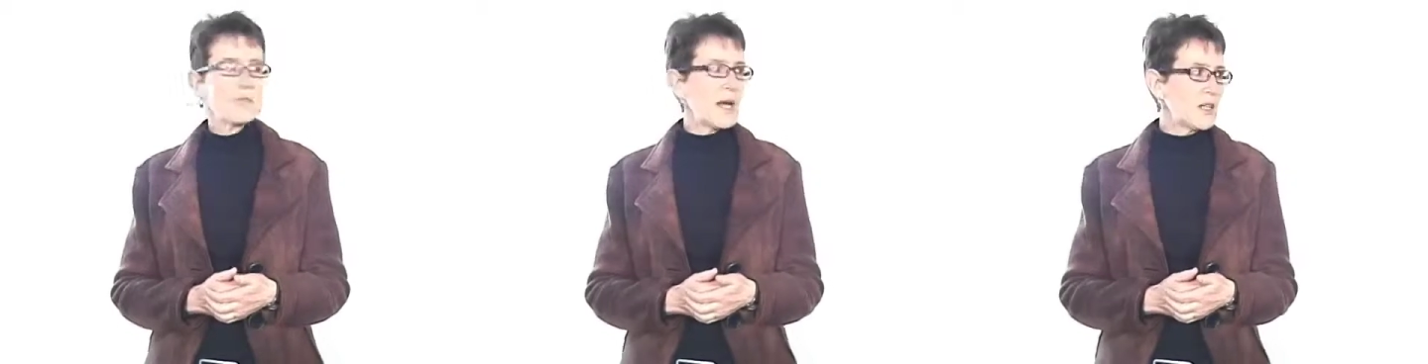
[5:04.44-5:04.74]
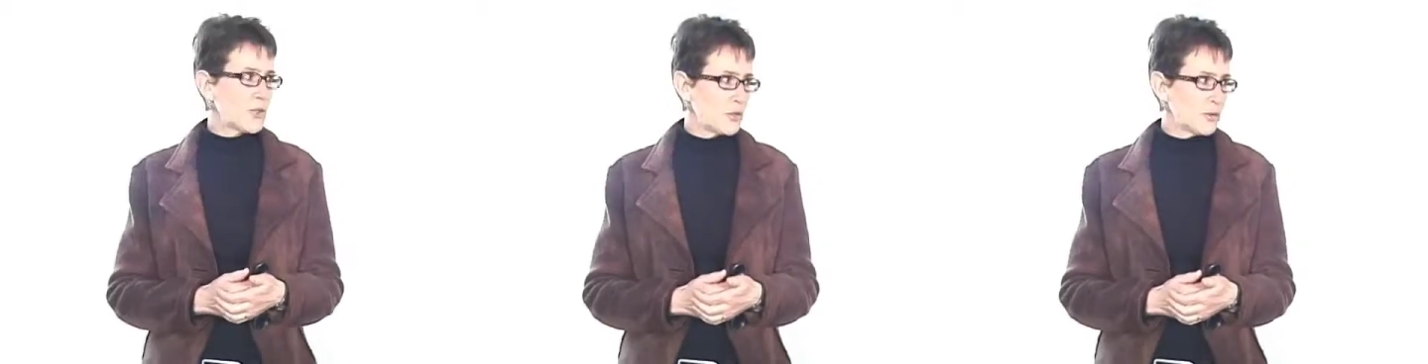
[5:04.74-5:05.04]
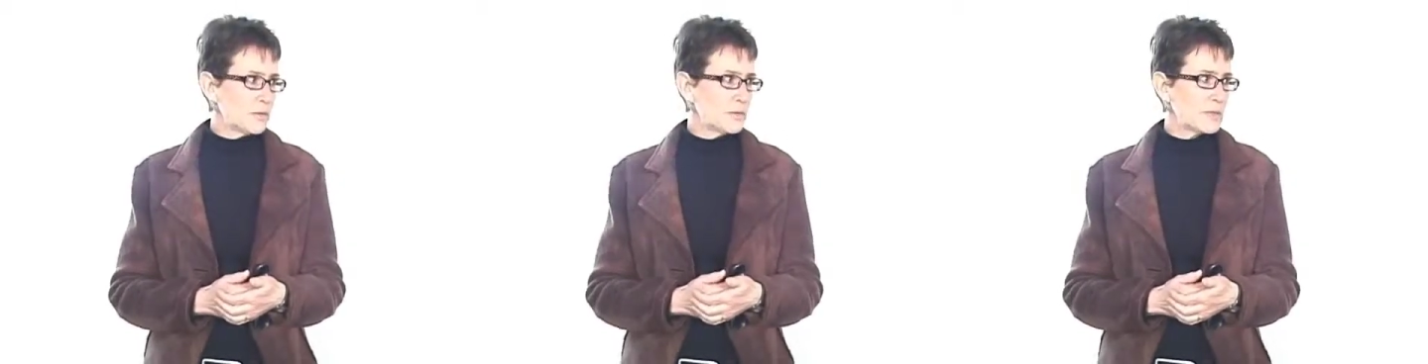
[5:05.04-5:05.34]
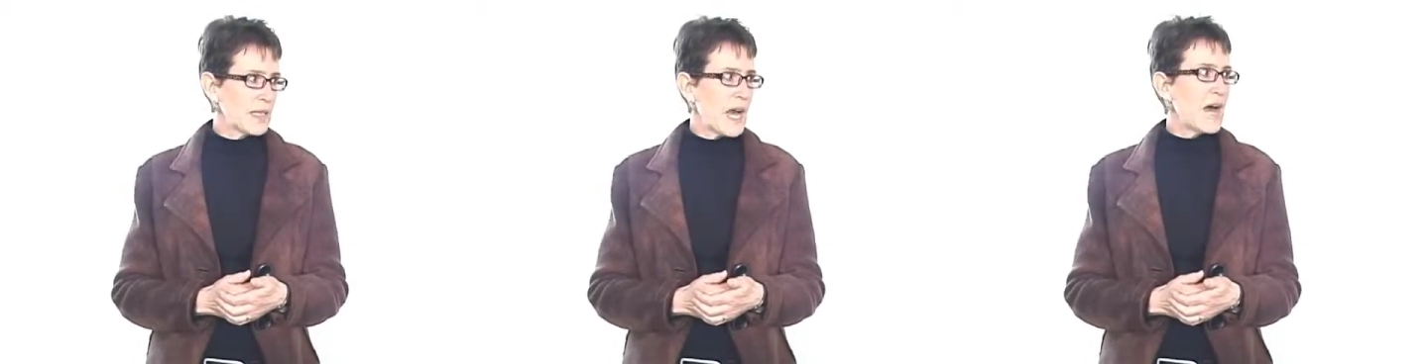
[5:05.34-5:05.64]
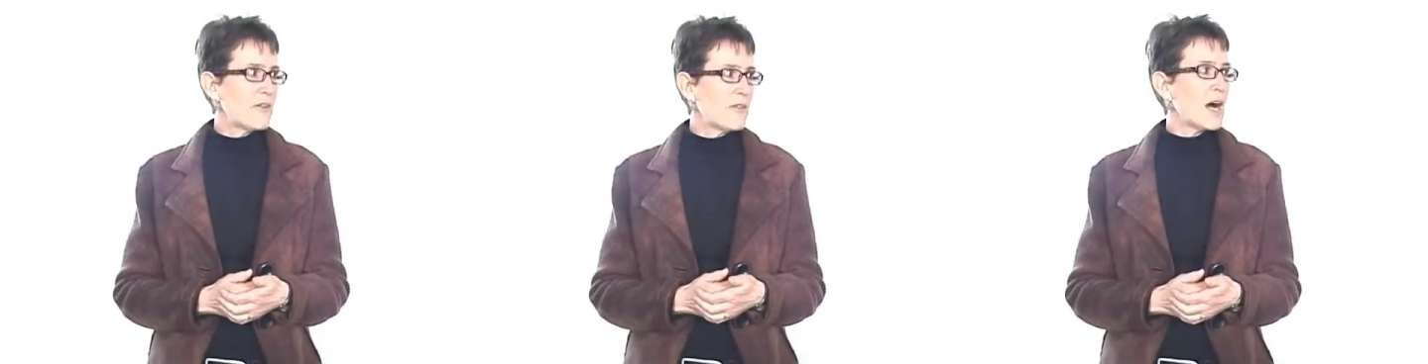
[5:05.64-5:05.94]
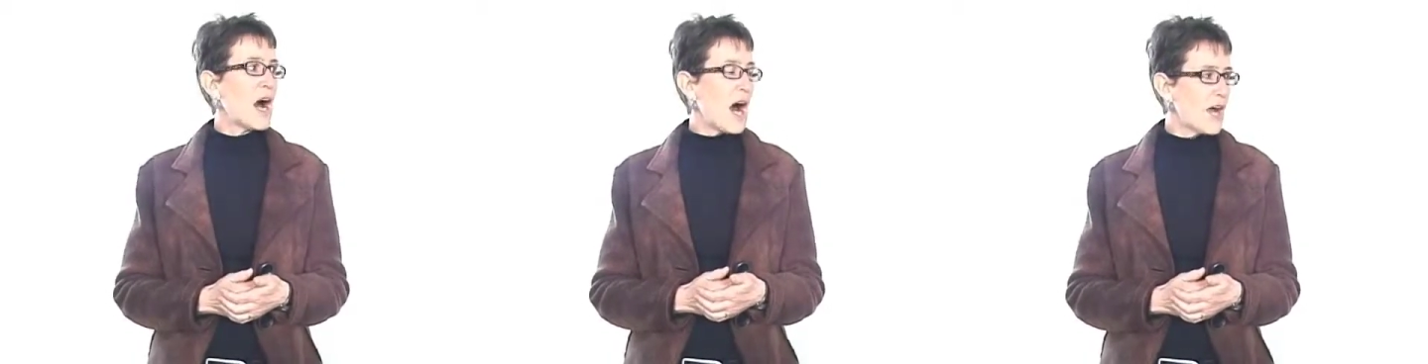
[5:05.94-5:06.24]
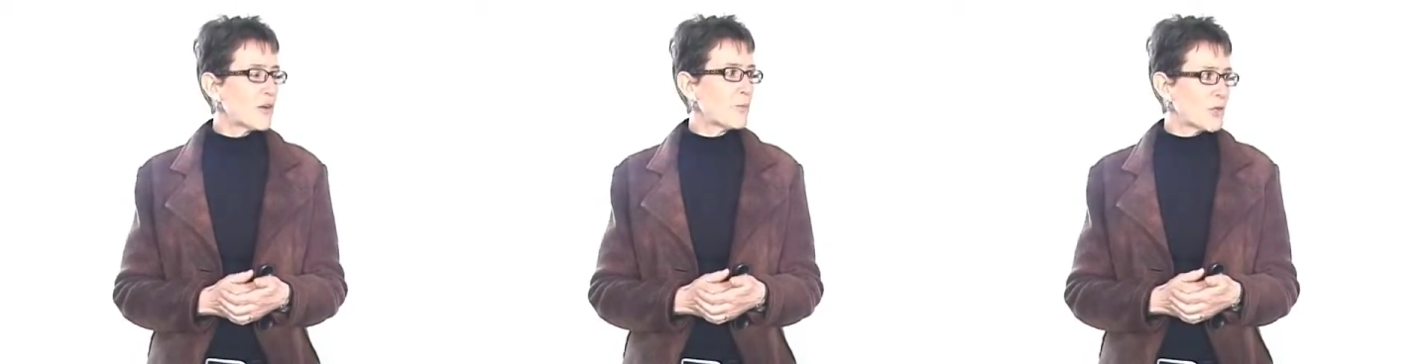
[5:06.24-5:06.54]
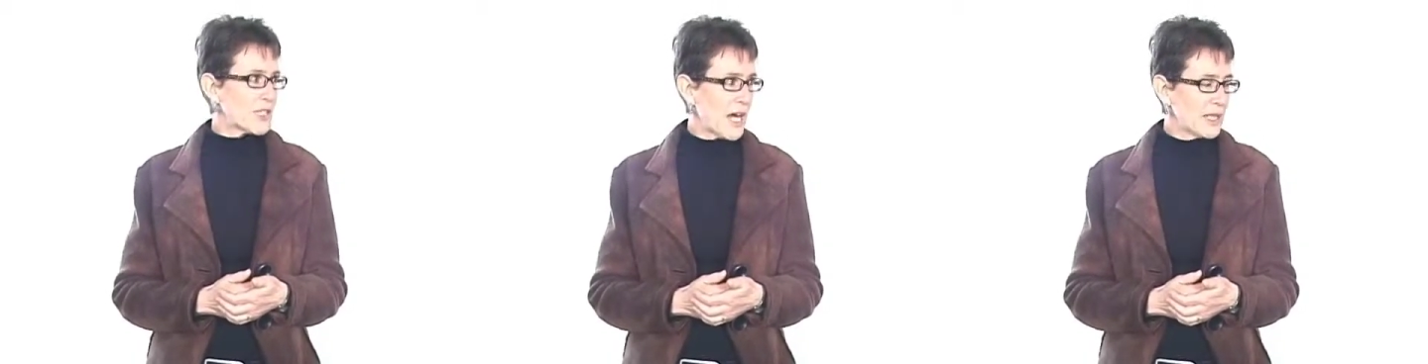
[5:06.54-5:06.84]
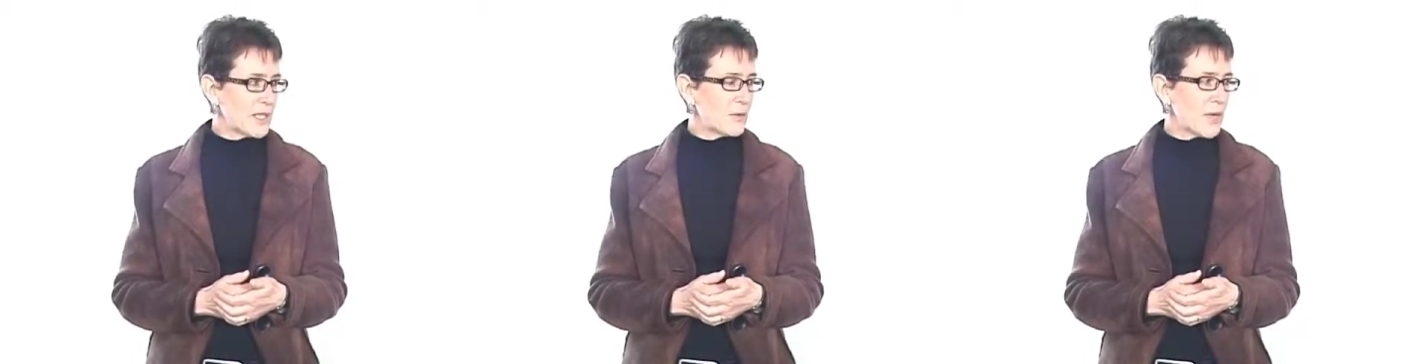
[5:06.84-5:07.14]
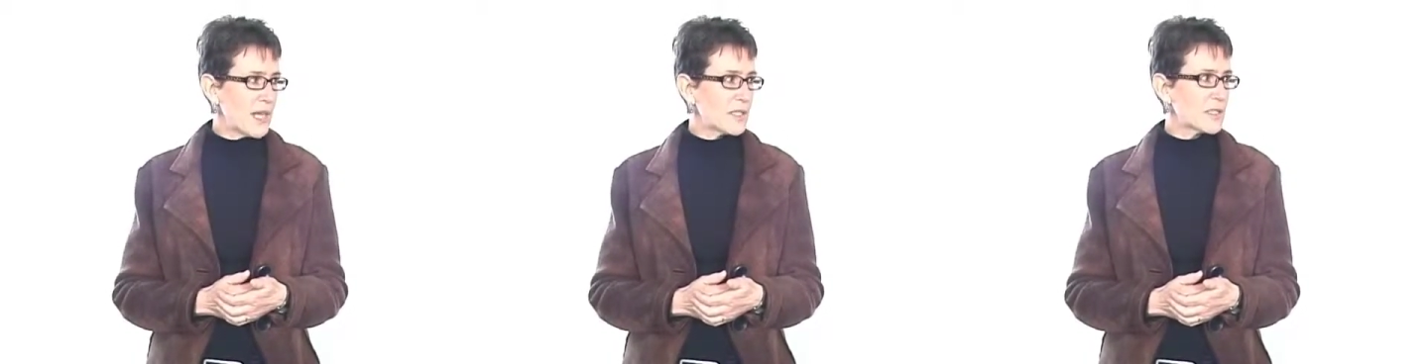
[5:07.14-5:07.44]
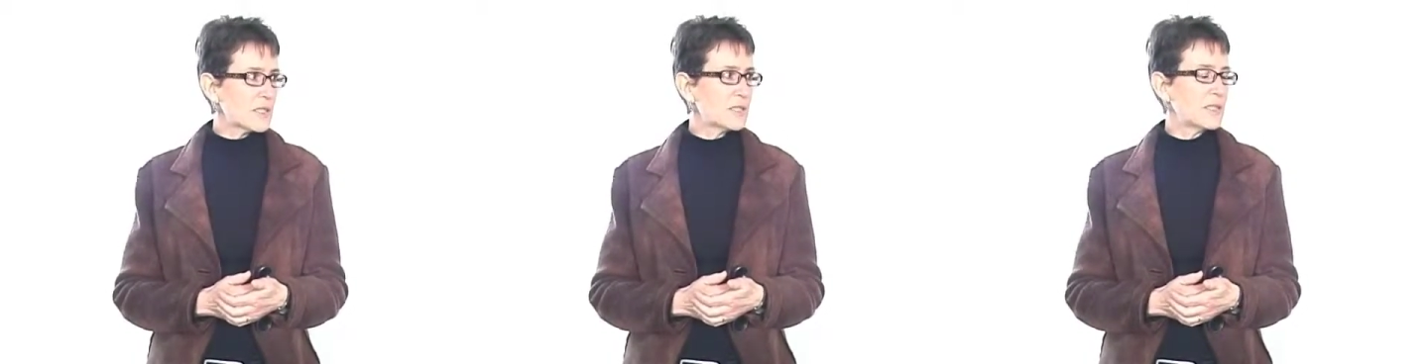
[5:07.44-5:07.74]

of Baldoon have higher mortality rates,